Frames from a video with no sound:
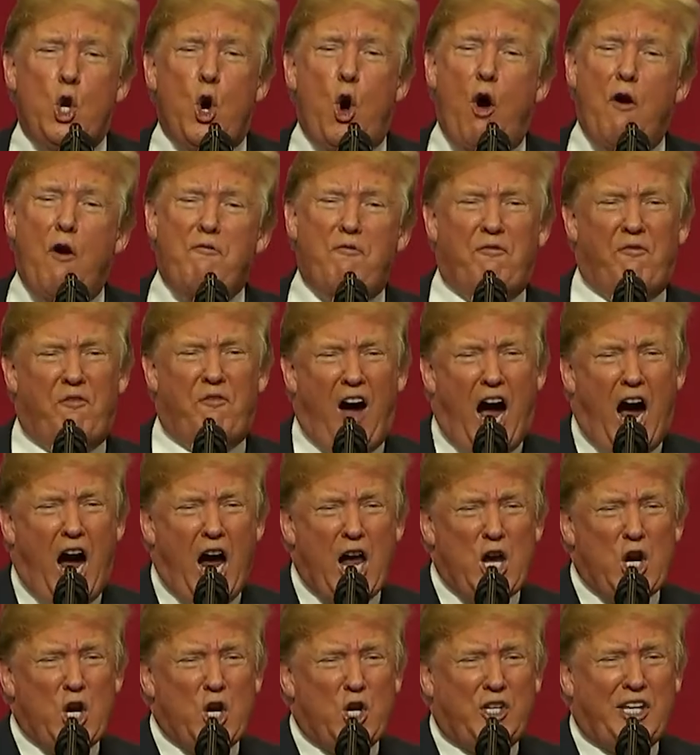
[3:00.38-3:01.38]
You're
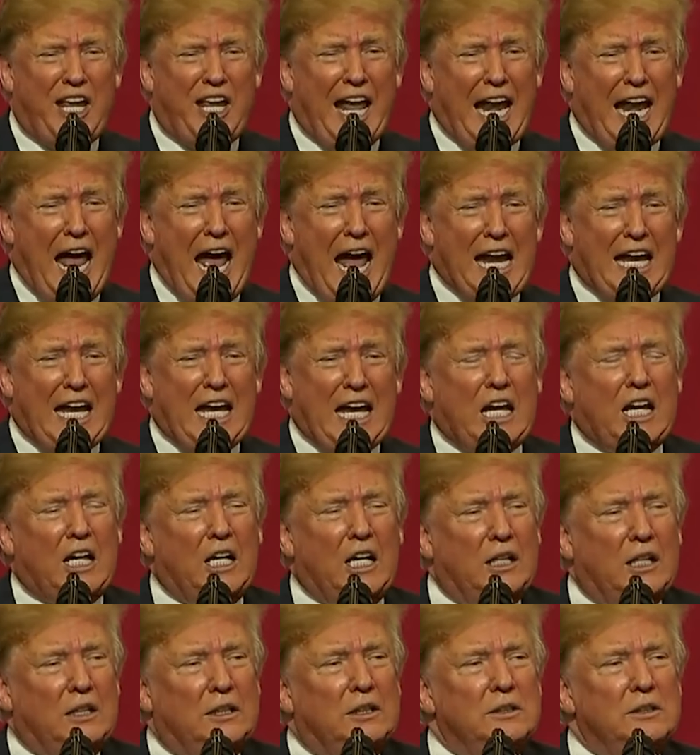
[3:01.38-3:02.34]
fired. Get out of here.